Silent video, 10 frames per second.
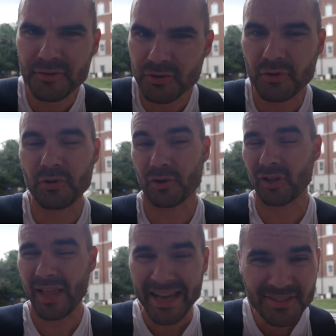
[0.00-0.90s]
so your
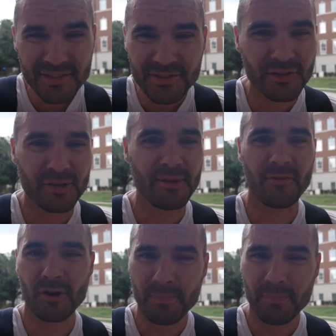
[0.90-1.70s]
classes are going to be very